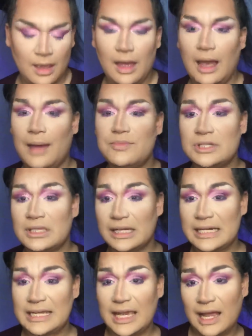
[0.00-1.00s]
I'm just
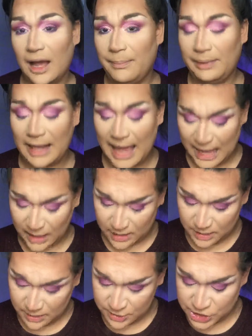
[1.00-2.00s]
going to take a black
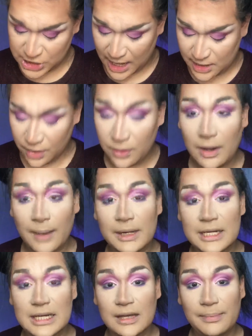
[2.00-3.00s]
shadow. I'm
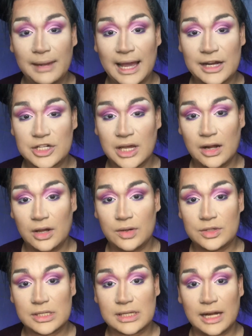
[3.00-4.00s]
going to take a black shadow,
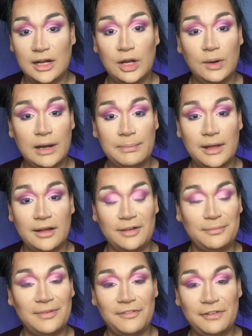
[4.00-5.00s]
just kind of load up a
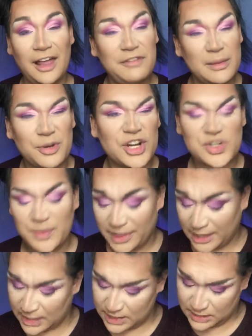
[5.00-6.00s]
fluffy brush with it.